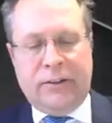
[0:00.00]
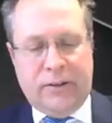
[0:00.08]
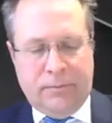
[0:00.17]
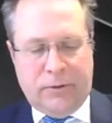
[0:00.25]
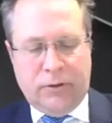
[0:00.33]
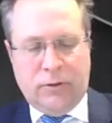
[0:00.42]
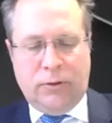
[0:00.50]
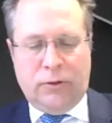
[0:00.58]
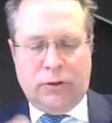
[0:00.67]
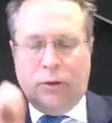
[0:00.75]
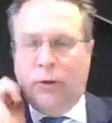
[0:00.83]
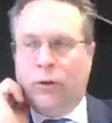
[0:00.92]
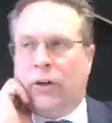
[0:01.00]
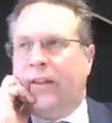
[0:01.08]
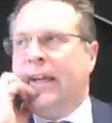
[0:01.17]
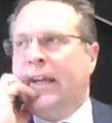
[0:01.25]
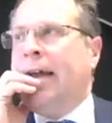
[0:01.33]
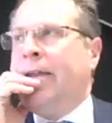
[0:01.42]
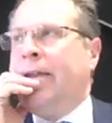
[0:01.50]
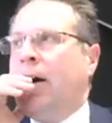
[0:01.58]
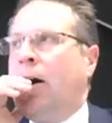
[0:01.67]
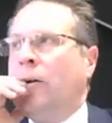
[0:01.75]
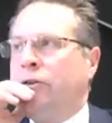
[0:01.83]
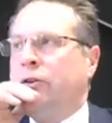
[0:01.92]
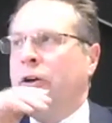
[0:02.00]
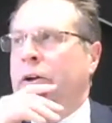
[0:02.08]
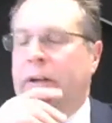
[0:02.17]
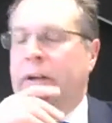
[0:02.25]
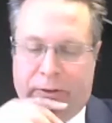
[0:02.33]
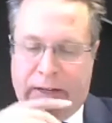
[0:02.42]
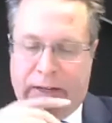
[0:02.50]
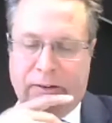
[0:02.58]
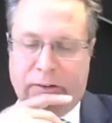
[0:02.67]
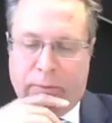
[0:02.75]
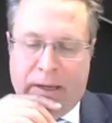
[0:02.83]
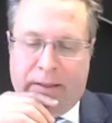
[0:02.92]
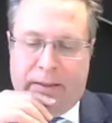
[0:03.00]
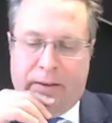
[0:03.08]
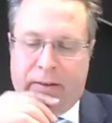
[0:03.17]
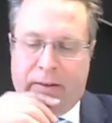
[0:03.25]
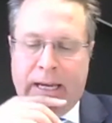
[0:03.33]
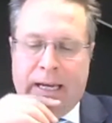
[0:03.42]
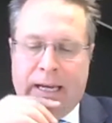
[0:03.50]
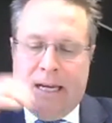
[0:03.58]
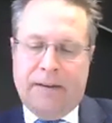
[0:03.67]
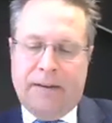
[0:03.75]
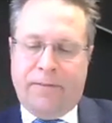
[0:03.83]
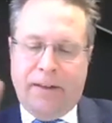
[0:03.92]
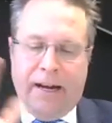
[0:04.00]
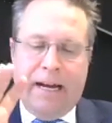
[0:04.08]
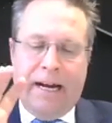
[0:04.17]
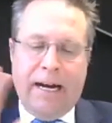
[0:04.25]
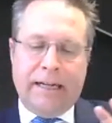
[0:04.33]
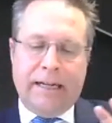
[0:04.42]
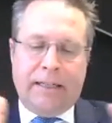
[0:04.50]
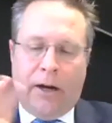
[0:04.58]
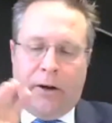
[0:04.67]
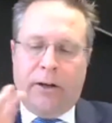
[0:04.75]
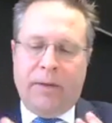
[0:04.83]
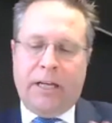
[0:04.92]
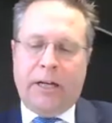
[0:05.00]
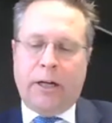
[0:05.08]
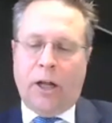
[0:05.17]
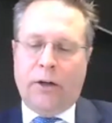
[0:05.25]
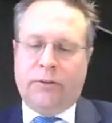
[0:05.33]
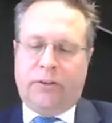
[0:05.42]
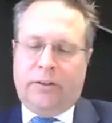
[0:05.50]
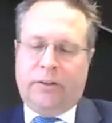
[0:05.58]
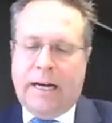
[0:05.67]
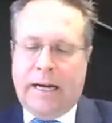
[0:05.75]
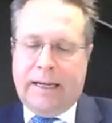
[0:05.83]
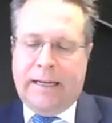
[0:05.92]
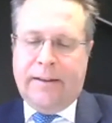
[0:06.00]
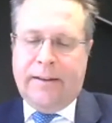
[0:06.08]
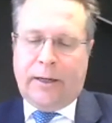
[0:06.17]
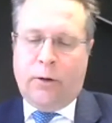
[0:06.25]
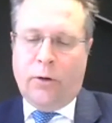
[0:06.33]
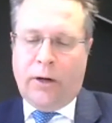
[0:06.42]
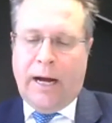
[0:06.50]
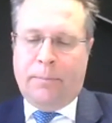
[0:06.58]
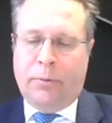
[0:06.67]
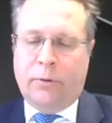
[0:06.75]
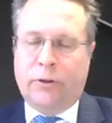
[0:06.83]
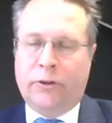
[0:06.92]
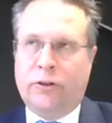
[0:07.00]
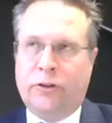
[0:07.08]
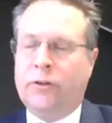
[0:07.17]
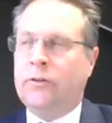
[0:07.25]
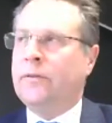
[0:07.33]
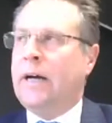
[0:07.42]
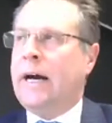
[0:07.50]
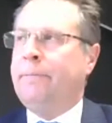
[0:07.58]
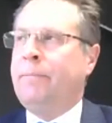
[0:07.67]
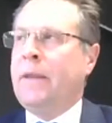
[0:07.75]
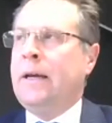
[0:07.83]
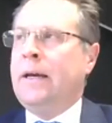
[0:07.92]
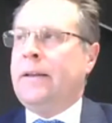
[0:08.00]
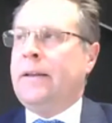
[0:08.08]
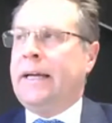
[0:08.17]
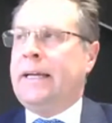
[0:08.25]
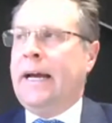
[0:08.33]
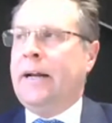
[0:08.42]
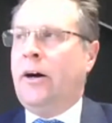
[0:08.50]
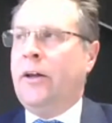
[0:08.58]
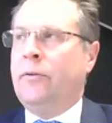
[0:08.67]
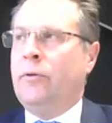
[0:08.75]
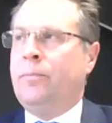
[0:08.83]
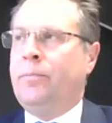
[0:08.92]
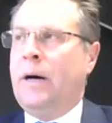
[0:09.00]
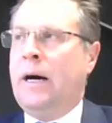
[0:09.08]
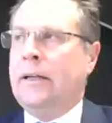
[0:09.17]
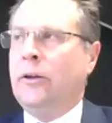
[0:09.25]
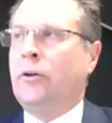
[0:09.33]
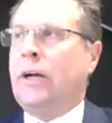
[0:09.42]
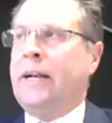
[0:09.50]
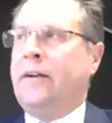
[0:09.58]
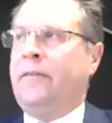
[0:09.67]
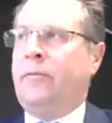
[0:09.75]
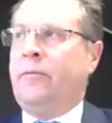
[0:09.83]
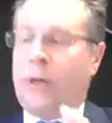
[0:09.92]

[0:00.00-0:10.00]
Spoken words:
them to look at the other alternative test methods if they are going to be close in the quarter April to June. They can either look at it from